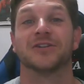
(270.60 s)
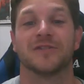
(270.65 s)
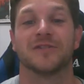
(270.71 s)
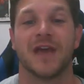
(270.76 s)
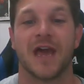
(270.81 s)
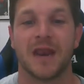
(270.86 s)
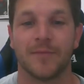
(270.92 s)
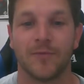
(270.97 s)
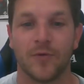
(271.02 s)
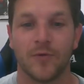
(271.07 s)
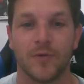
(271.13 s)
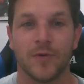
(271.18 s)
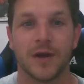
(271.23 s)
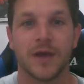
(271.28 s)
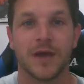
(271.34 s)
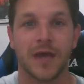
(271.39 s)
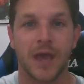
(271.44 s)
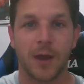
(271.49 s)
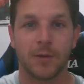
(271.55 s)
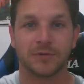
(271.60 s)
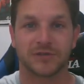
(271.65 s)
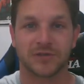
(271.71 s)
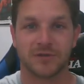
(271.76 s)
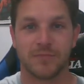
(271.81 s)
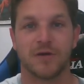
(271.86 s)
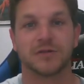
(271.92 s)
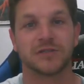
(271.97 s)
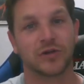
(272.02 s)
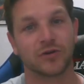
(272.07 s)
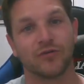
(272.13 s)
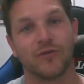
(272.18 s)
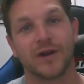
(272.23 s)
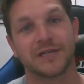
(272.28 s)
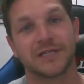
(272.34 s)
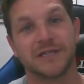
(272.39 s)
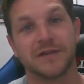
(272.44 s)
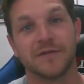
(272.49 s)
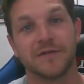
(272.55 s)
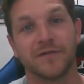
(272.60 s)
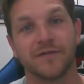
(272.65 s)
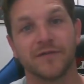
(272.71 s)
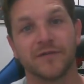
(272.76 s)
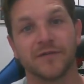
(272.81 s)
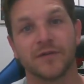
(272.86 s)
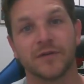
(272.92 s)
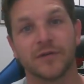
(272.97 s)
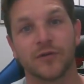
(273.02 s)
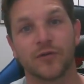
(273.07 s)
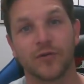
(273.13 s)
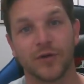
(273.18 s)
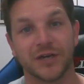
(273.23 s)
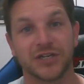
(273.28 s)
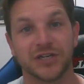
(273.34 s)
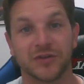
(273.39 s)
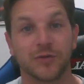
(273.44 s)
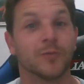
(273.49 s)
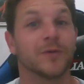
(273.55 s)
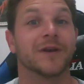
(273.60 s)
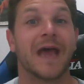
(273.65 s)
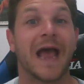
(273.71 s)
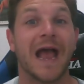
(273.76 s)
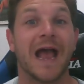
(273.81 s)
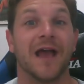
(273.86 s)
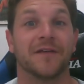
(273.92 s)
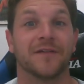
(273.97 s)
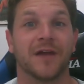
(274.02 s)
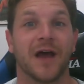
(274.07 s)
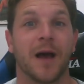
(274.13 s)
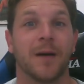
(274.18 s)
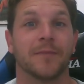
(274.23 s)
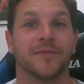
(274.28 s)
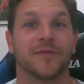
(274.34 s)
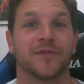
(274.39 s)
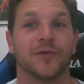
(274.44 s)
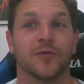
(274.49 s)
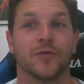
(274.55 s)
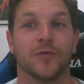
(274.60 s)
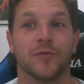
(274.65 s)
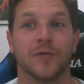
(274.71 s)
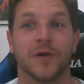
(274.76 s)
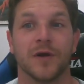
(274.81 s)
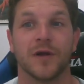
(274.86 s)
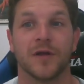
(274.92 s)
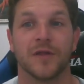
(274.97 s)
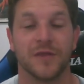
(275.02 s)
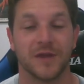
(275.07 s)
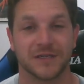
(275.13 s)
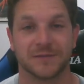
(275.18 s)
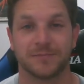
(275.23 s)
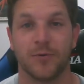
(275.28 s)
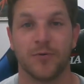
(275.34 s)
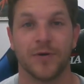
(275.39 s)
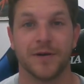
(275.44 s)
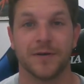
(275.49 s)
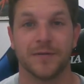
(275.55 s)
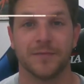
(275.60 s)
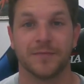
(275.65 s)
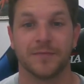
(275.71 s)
of the animal, it was the most aggressive creature that we'd had up until this point.